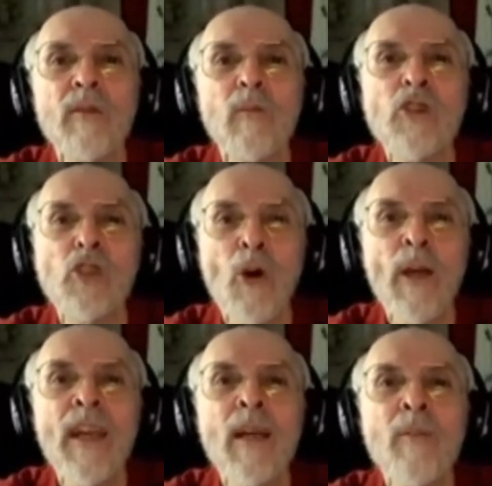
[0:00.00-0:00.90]
was
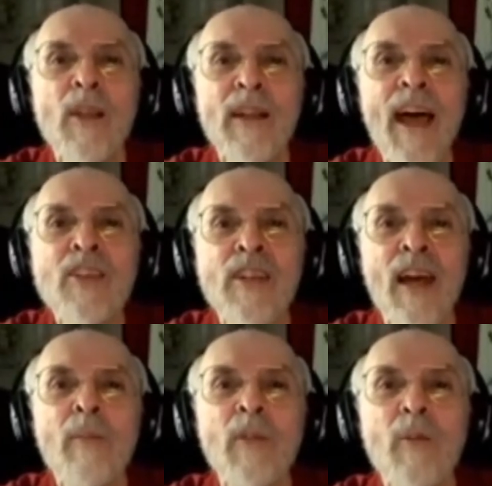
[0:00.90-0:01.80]
showing him the last
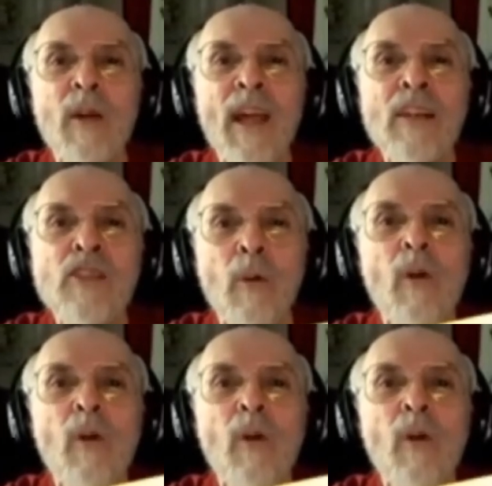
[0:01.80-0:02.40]
time that we actually